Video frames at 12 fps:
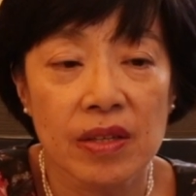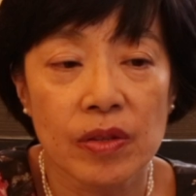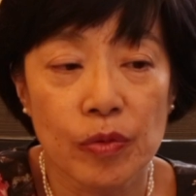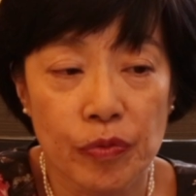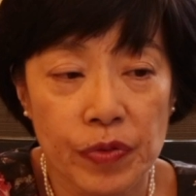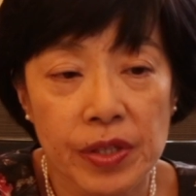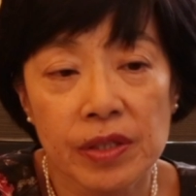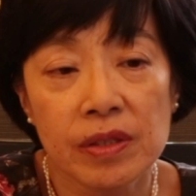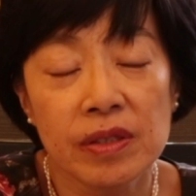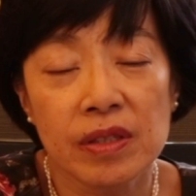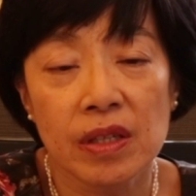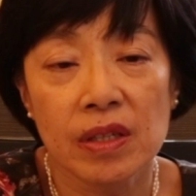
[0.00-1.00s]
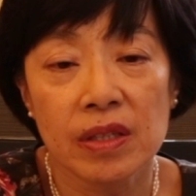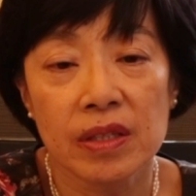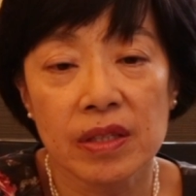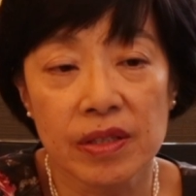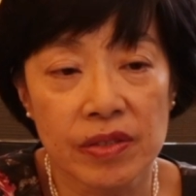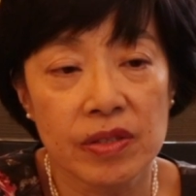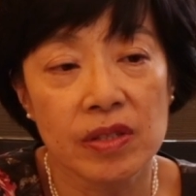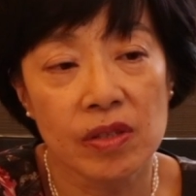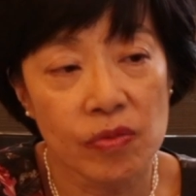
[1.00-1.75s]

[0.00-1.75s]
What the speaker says: the field is